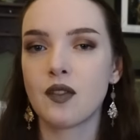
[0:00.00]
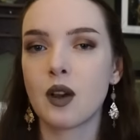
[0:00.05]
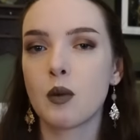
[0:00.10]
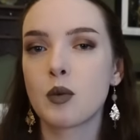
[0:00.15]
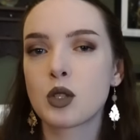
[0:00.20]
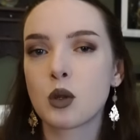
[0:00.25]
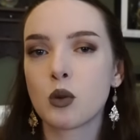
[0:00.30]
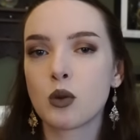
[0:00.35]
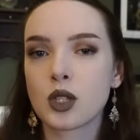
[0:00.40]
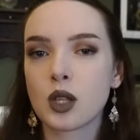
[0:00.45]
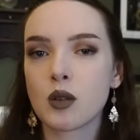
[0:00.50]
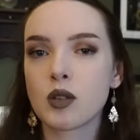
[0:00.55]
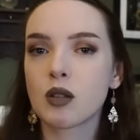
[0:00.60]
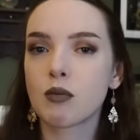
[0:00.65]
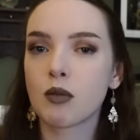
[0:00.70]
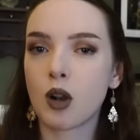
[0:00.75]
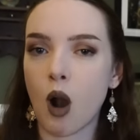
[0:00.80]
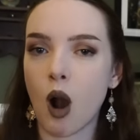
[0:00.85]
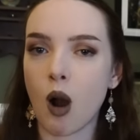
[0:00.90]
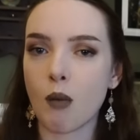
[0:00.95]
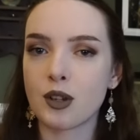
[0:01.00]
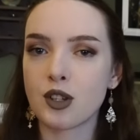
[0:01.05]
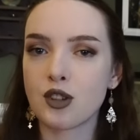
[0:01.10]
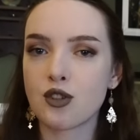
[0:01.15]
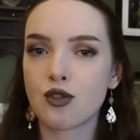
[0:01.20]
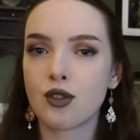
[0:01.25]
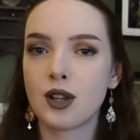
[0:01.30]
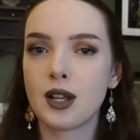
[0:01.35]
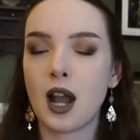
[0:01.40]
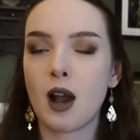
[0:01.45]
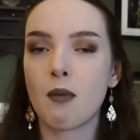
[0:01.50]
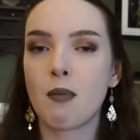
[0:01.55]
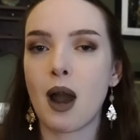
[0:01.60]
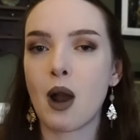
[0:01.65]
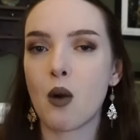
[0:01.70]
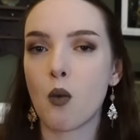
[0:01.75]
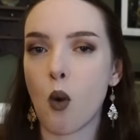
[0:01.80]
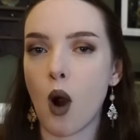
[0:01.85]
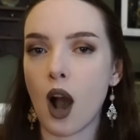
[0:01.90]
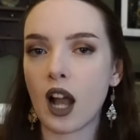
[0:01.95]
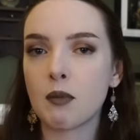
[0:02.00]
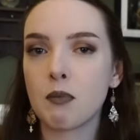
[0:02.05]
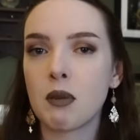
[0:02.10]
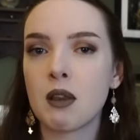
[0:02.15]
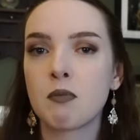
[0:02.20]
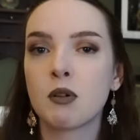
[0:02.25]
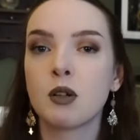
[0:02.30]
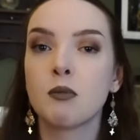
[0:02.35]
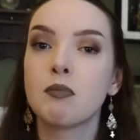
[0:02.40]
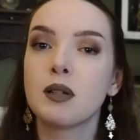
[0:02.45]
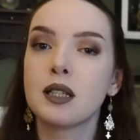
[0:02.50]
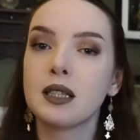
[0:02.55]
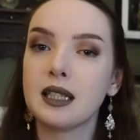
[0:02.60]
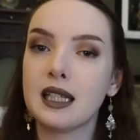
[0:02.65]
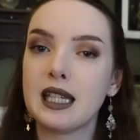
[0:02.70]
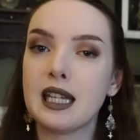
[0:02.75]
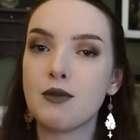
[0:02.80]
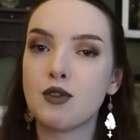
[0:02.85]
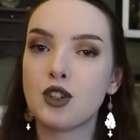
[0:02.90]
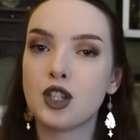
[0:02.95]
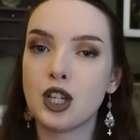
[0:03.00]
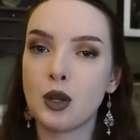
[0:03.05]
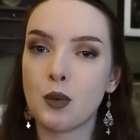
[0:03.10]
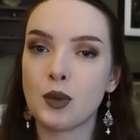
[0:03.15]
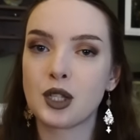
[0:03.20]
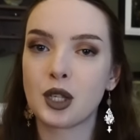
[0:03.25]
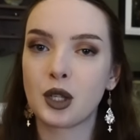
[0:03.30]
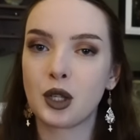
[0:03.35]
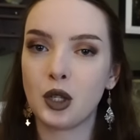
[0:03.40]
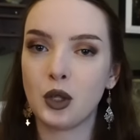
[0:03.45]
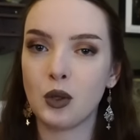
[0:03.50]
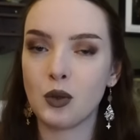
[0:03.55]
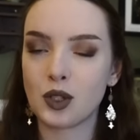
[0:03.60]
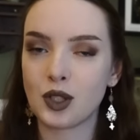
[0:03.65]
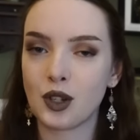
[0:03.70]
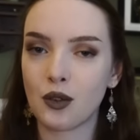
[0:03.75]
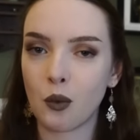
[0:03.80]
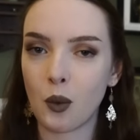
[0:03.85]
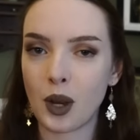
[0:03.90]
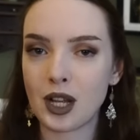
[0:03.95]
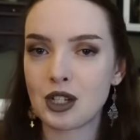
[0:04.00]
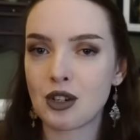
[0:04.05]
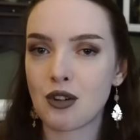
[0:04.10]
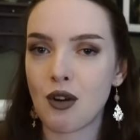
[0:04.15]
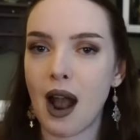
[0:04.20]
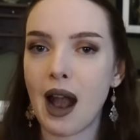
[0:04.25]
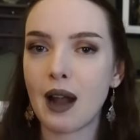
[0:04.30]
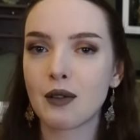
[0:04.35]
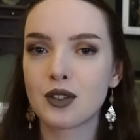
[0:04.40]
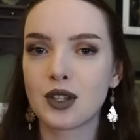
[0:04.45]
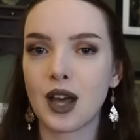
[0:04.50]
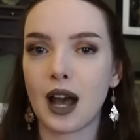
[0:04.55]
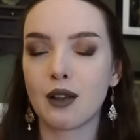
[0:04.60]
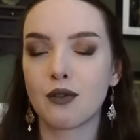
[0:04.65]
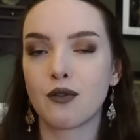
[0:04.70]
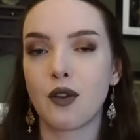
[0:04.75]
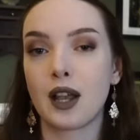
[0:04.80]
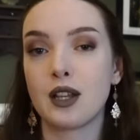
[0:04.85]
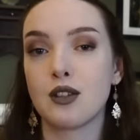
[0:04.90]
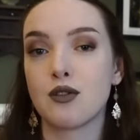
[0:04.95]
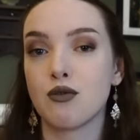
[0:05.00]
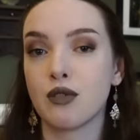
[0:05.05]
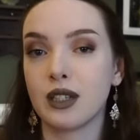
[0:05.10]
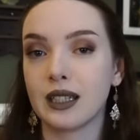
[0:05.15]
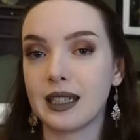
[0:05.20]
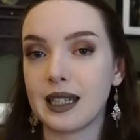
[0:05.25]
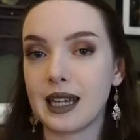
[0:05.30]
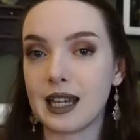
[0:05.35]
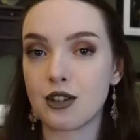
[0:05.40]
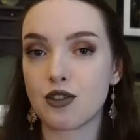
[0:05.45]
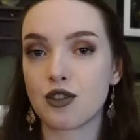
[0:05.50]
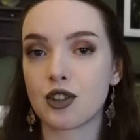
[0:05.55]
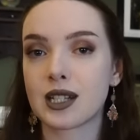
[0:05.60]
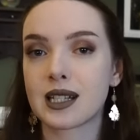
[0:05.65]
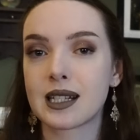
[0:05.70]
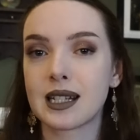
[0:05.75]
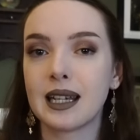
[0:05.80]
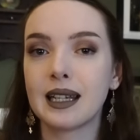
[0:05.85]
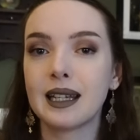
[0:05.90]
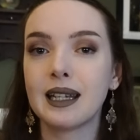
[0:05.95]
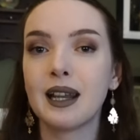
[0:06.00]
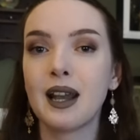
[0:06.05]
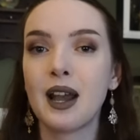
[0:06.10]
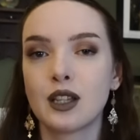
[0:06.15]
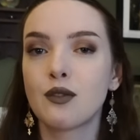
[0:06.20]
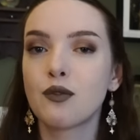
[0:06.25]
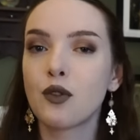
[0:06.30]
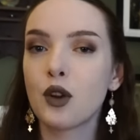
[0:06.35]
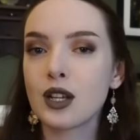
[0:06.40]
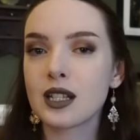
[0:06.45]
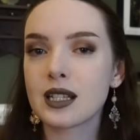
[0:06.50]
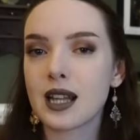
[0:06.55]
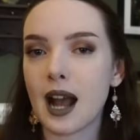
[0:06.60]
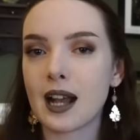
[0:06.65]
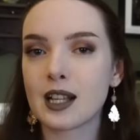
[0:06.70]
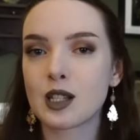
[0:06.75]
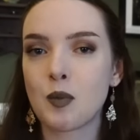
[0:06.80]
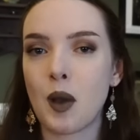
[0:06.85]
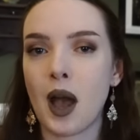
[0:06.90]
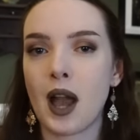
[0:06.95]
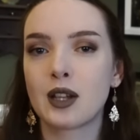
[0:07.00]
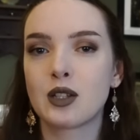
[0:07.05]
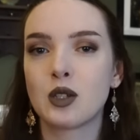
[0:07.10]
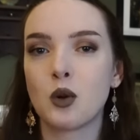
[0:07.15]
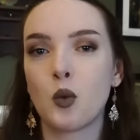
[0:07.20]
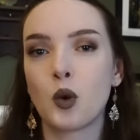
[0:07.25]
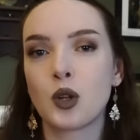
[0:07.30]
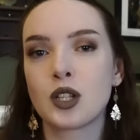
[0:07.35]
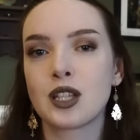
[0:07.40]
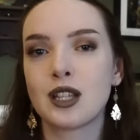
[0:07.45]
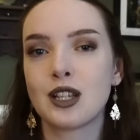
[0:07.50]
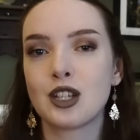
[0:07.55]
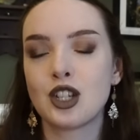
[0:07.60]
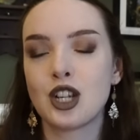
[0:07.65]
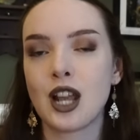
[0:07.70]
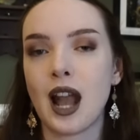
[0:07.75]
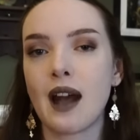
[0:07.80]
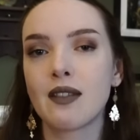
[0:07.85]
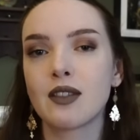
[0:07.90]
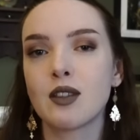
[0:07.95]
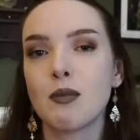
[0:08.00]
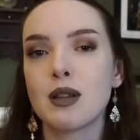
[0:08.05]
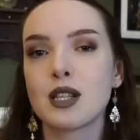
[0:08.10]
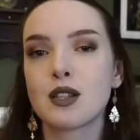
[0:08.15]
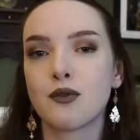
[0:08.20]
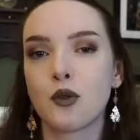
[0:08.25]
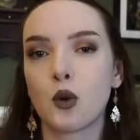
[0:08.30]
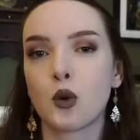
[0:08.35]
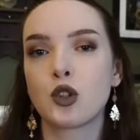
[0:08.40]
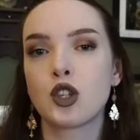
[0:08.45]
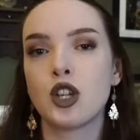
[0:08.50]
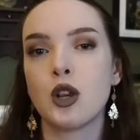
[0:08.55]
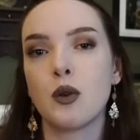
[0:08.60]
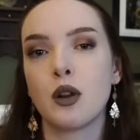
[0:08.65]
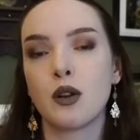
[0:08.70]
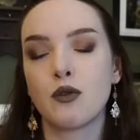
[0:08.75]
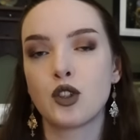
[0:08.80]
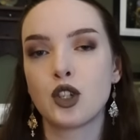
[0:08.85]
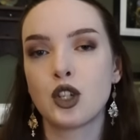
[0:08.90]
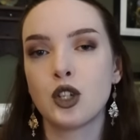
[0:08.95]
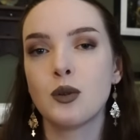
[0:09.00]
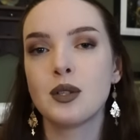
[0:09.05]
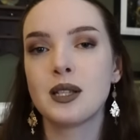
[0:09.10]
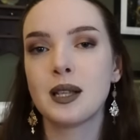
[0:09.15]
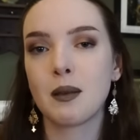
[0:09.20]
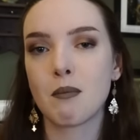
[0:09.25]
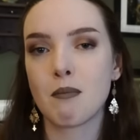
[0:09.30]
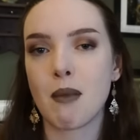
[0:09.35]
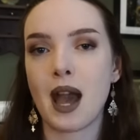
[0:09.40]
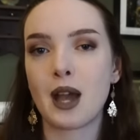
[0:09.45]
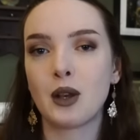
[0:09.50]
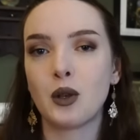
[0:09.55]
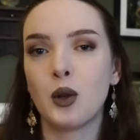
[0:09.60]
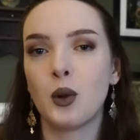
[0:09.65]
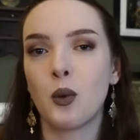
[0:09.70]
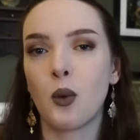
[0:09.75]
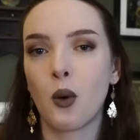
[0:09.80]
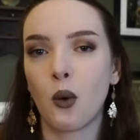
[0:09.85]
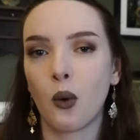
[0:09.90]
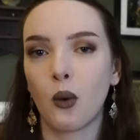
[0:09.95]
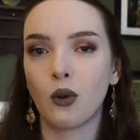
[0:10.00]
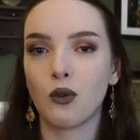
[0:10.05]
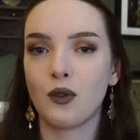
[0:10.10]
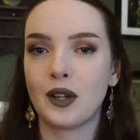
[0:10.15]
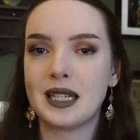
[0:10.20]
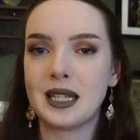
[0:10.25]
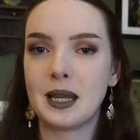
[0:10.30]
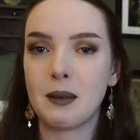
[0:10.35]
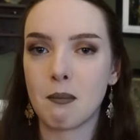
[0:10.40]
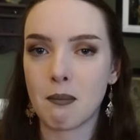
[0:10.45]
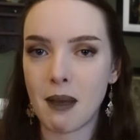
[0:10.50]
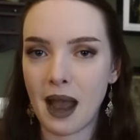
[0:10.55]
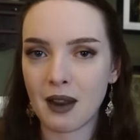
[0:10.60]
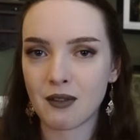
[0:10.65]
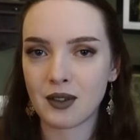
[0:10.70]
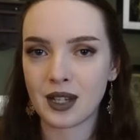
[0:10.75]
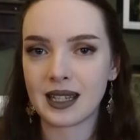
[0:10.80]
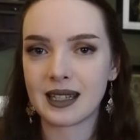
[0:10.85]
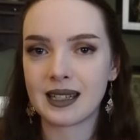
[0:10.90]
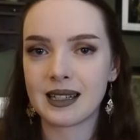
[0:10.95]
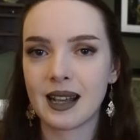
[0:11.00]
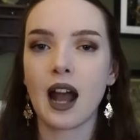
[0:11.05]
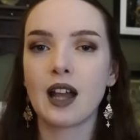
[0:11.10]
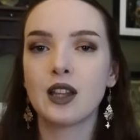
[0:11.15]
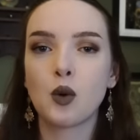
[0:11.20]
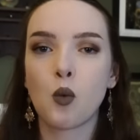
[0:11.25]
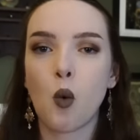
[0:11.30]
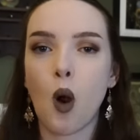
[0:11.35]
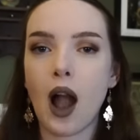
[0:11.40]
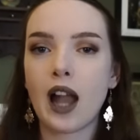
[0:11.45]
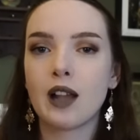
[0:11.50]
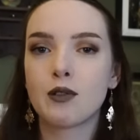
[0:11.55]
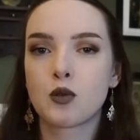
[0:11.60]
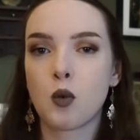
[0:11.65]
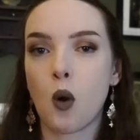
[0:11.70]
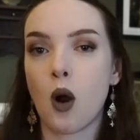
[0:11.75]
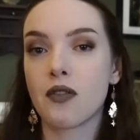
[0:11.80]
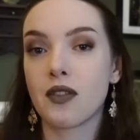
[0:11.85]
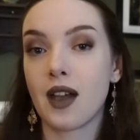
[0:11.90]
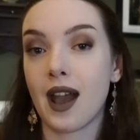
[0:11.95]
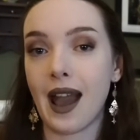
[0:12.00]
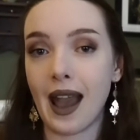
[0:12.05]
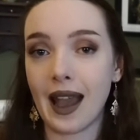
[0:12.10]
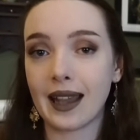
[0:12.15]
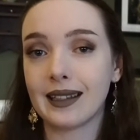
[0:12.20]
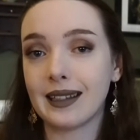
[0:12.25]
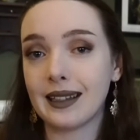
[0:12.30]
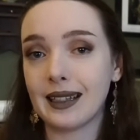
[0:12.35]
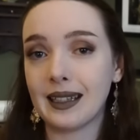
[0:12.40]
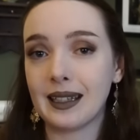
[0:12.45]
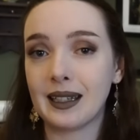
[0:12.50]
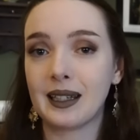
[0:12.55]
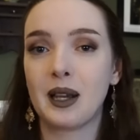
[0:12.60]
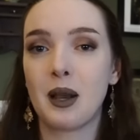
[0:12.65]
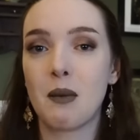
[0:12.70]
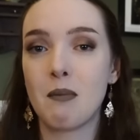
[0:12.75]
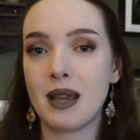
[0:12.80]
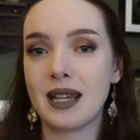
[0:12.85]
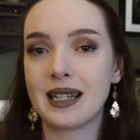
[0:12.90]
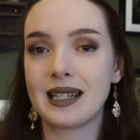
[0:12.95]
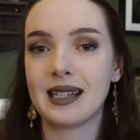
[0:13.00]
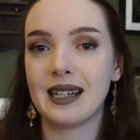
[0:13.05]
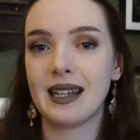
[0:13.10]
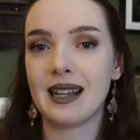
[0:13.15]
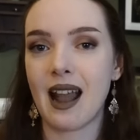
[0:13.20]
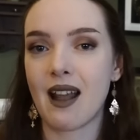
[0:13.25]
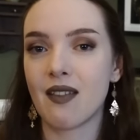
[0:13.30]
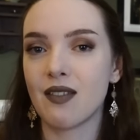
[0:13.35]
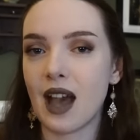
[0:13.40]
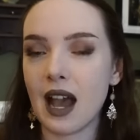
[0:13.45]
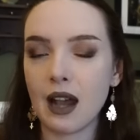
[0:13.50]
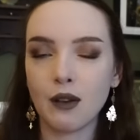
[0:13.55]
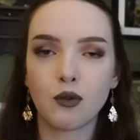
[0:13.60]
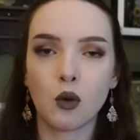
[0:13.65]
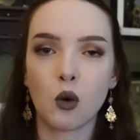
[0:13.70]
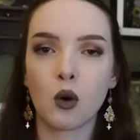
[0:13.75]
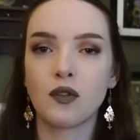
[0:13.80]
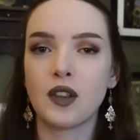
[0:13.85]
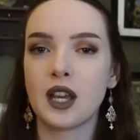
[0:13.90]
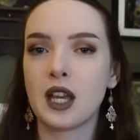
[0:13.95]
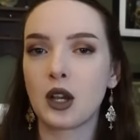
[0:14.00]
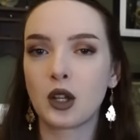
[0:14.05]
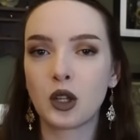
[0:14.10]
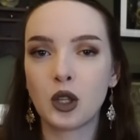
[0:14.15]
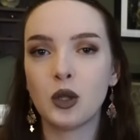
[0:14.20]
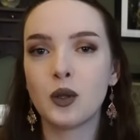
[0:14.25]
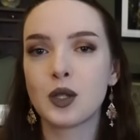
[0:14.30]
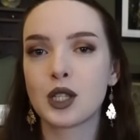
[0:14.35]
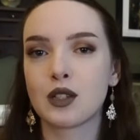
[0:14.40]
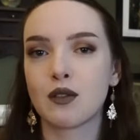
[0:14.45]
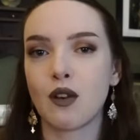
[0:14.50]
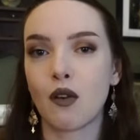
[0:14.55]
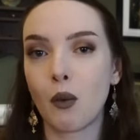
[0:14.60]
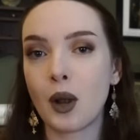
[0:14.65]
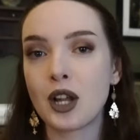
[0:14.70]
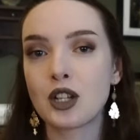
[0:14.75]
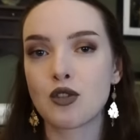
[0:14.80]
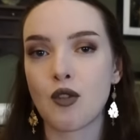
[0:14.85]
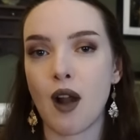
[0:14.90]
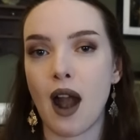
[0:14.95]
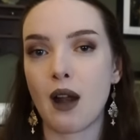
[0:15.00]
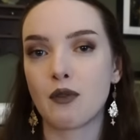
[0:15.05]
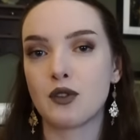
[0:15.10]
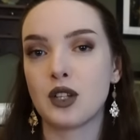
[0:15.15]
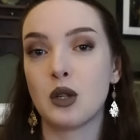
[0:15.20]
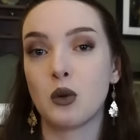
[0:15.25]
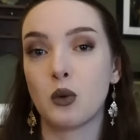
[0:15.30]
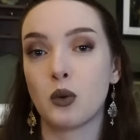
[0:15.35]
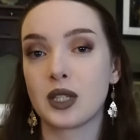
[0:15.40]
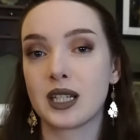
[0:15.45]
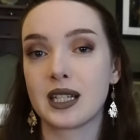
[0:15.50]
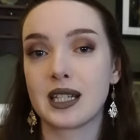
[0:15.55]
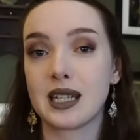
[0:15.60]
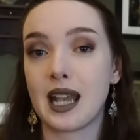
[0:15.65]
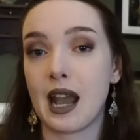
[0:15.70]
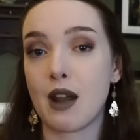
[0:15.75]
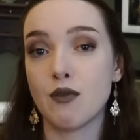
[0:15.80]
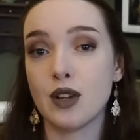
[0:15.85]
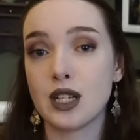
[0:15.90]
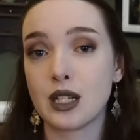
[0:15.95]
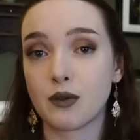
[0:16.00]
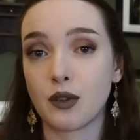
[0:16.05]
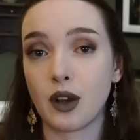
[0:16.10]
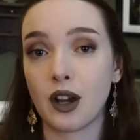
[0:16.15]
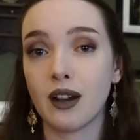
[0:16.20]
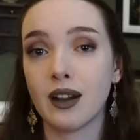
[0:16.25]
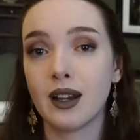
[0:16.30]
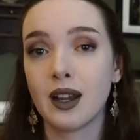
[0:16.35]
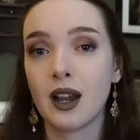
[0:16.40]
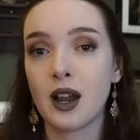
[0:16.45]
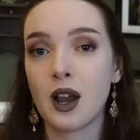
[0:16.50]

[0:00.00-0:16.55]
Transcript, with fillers: There was also some commentary about why people believed she was accused of witchcraft that I find really interesting. The first aspect was that she had the misfortune of choosing men who were already married, and the wives were on the hanging committee, and therefore they accused her of witchcraft in order to get rid of her.